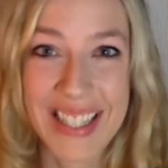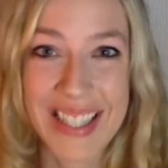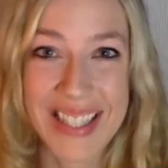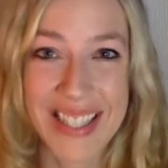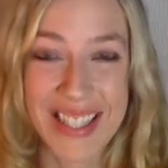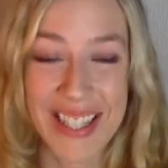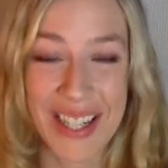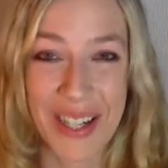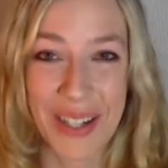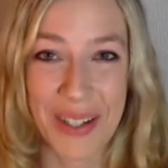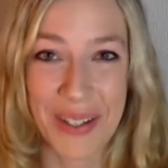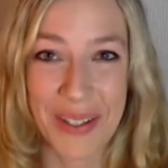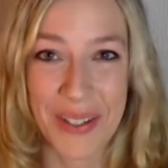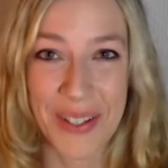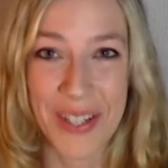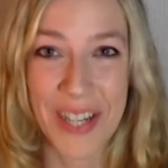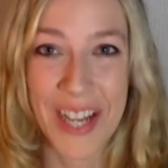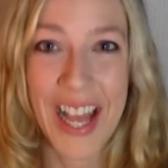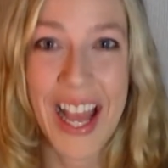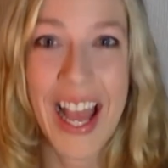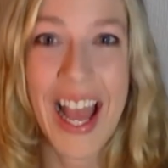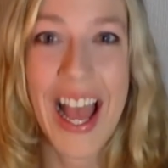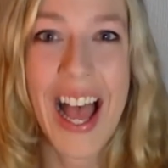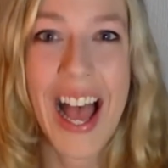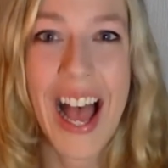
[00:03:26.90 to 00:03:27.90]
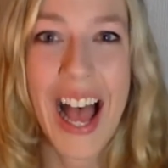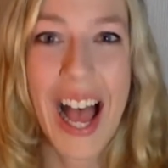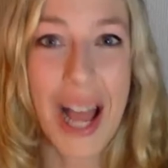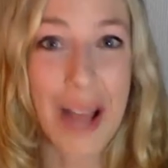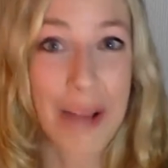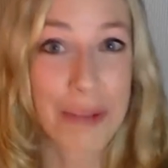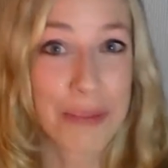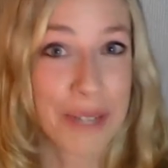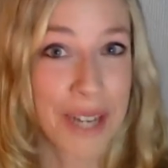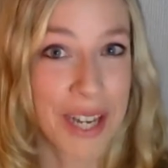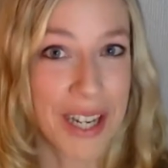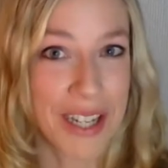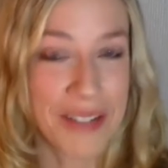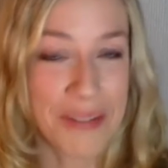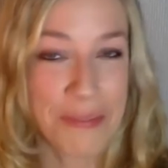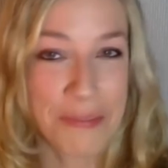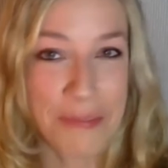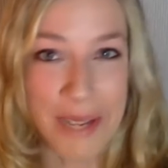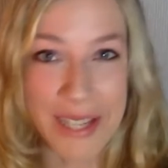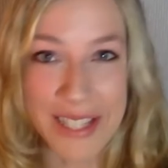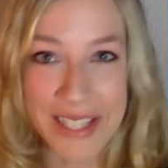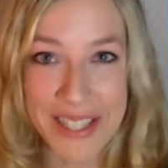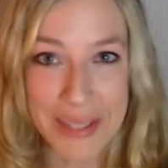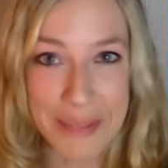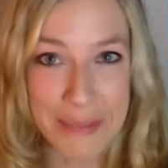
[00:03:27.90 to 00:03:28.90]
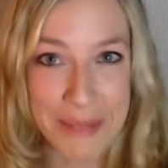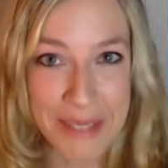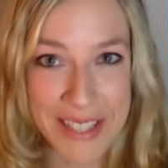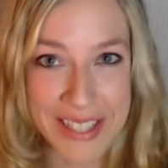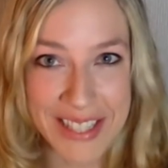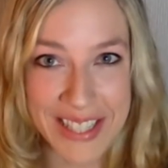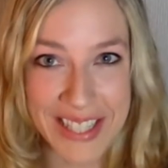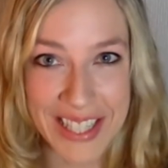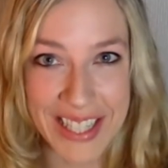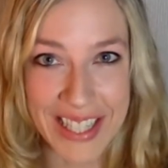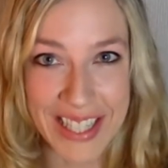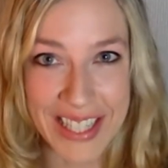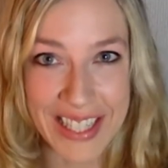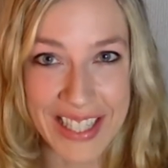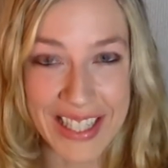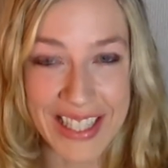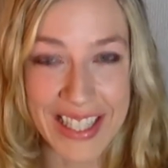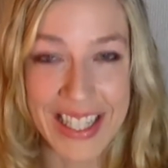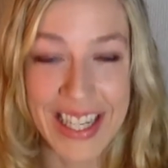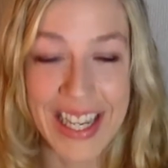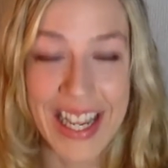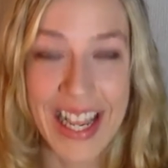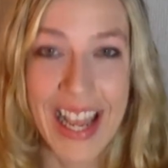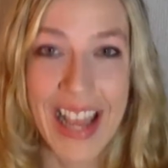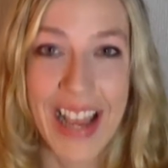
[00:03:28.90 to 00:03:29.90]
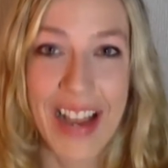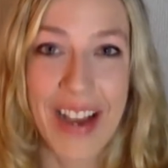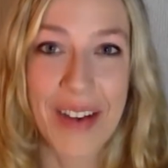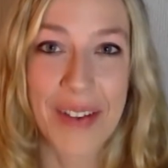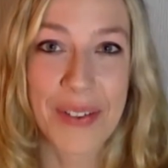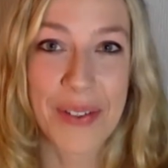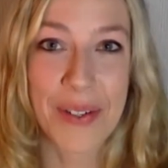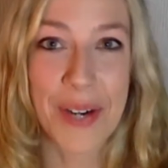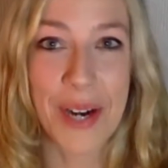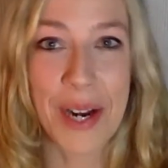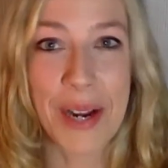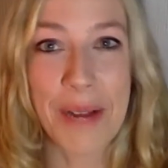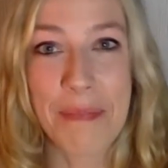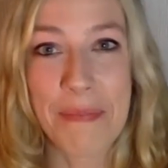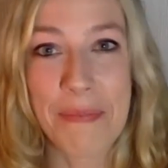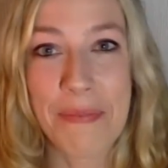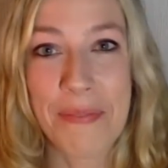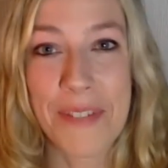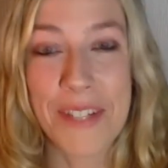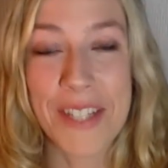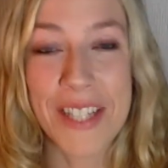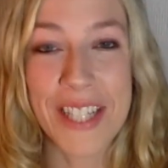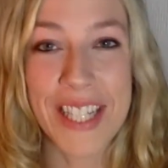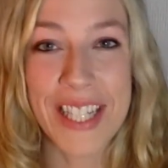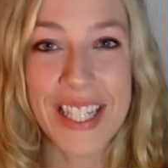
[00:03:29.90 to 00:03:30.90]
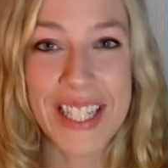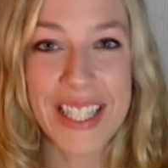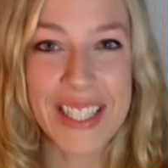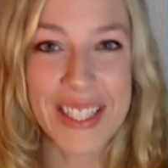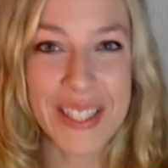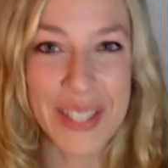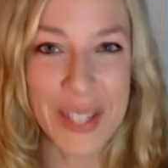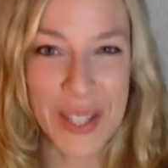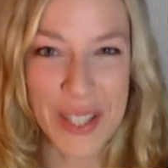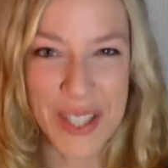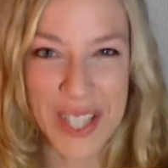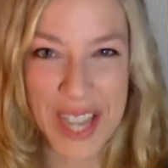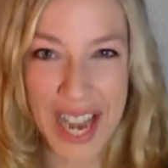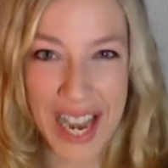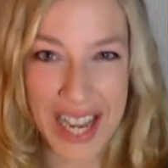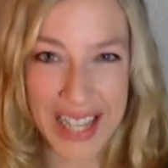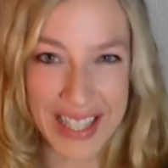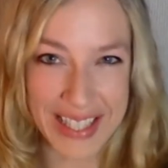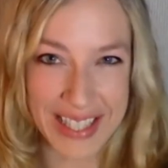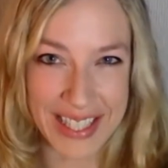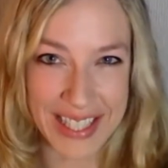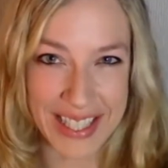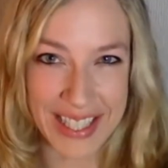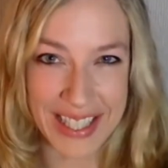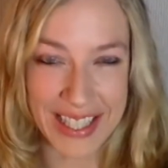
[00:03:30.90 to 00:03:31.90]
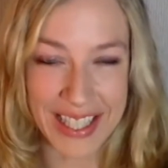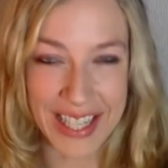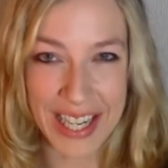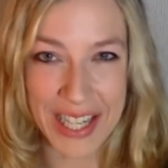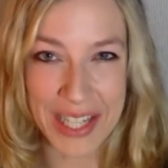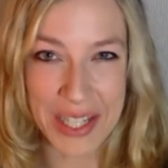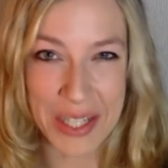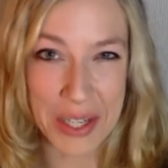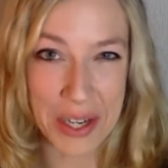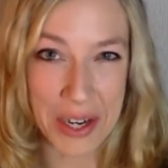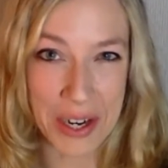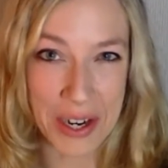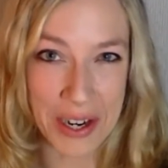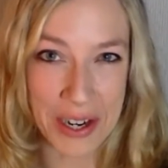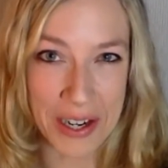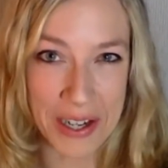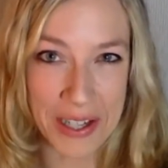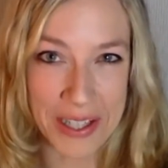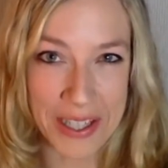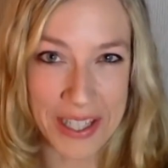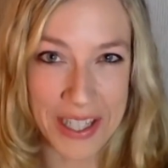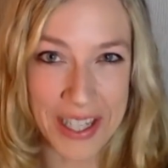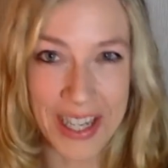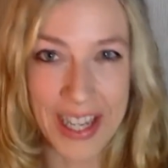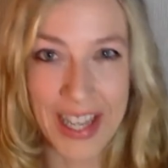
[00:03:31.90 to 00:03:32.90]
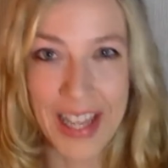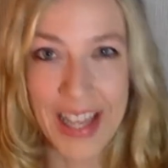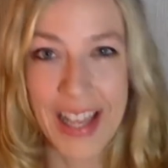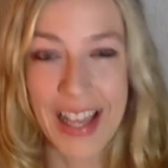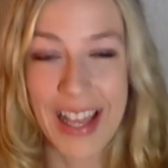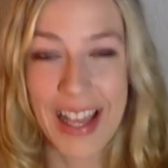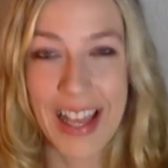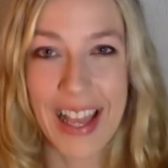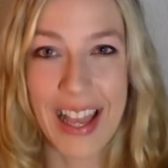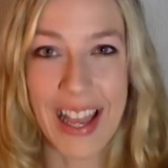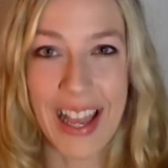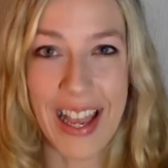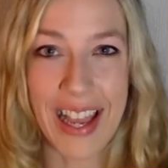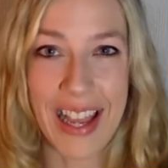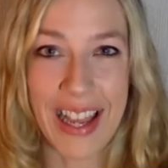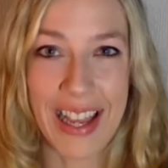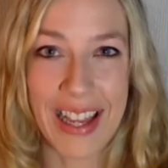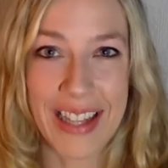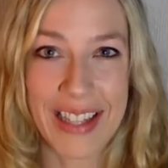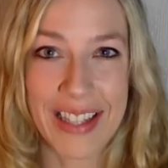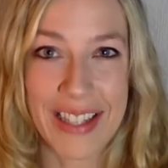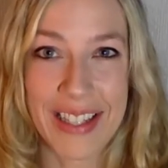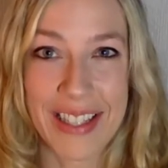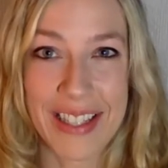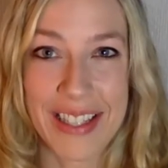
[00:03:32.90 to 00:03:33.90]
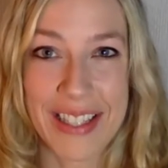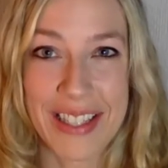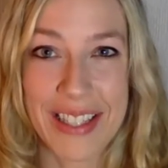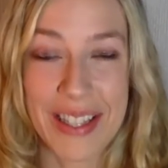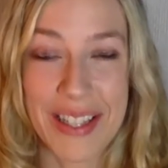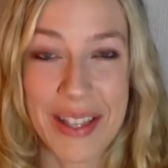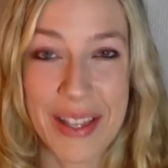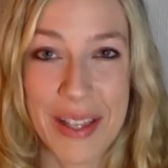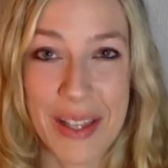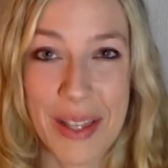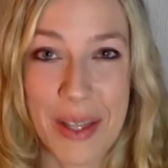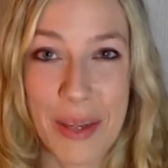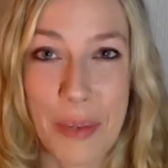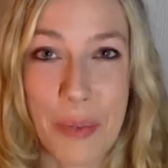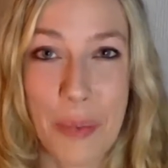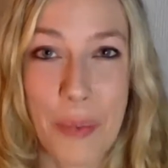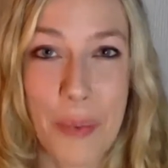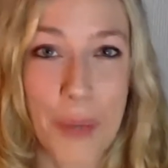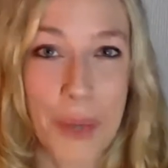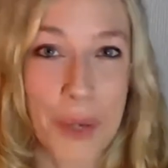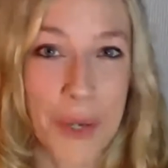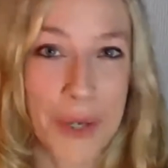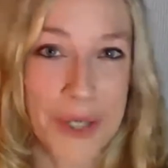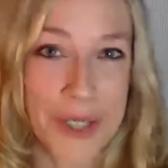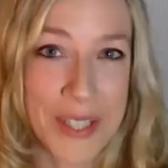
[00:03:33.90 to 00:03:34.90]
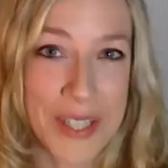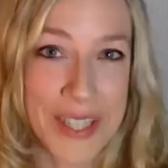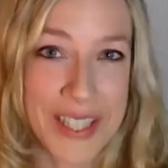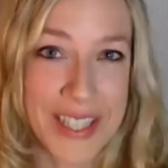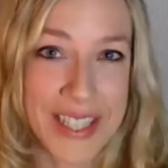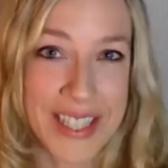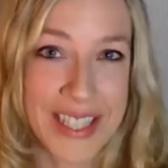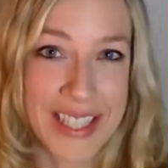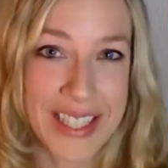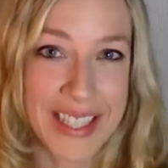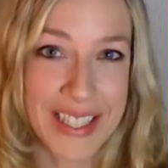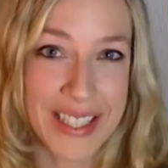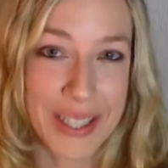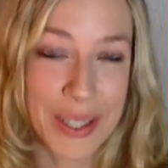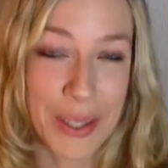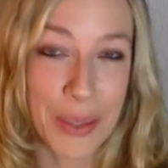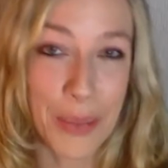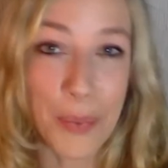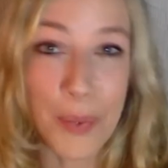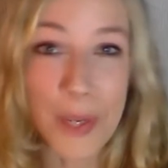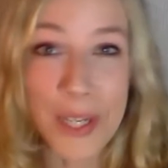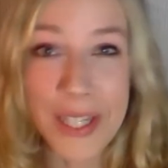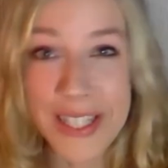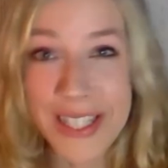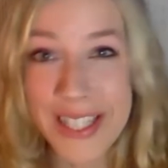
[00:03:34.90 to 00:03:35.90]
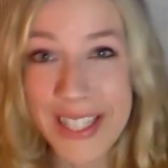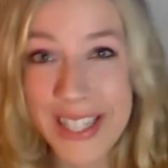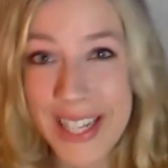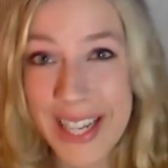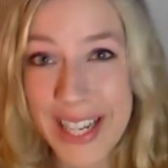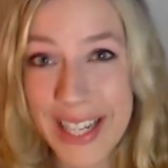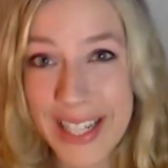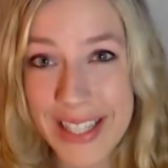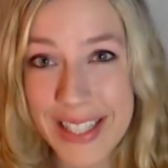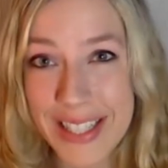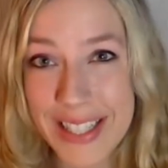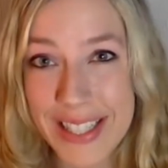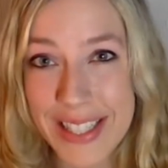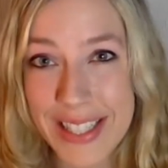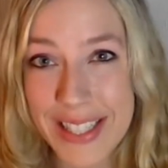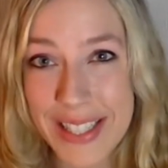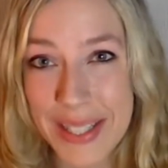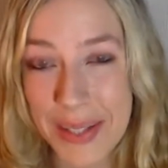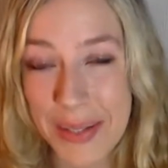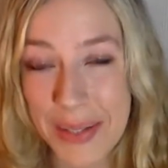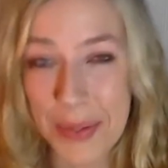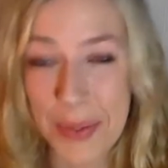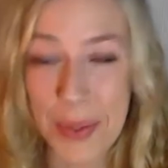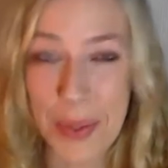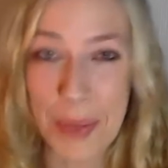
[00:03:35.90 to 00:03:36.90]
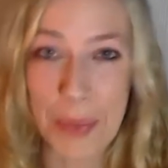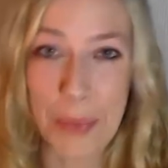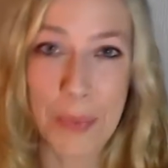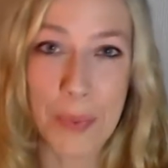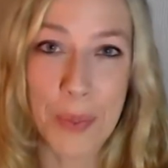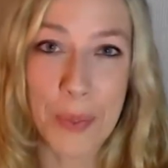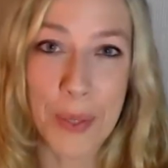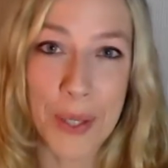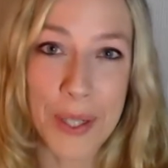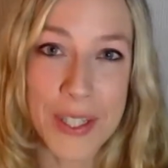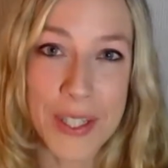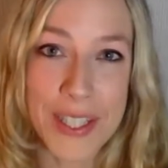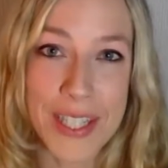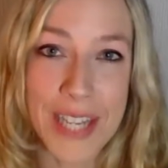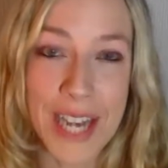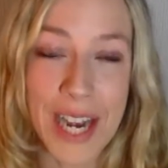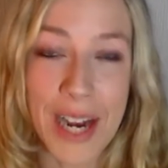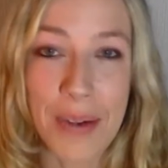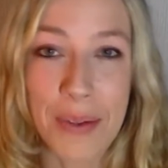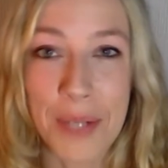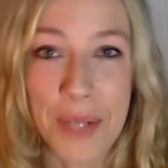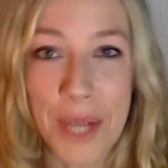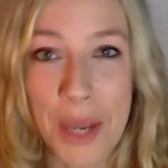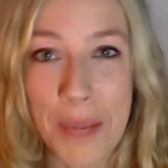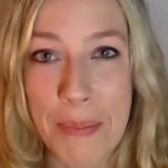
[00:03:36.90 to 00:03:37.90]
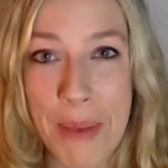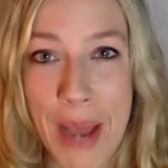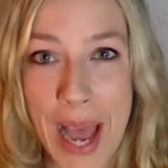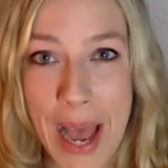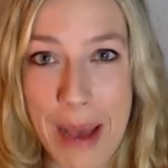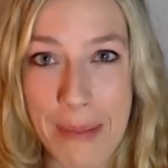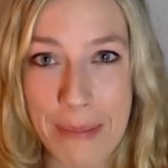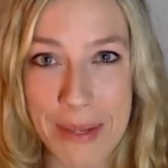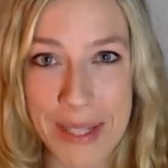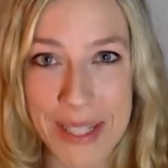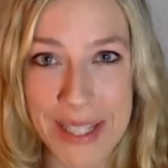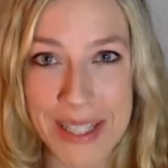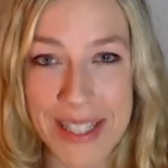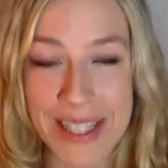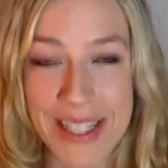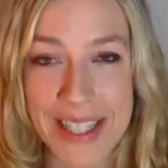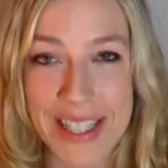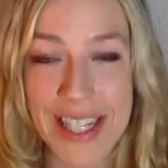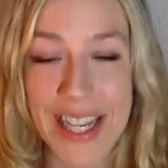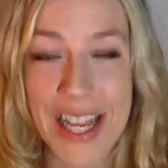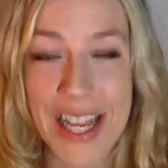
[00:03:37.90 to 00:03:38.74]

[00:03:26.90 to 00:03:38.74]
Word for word: So I'm kind of pessimistic, or I'm feeling sarcastic and dark, and the worst coincidence or the worst outcome happens.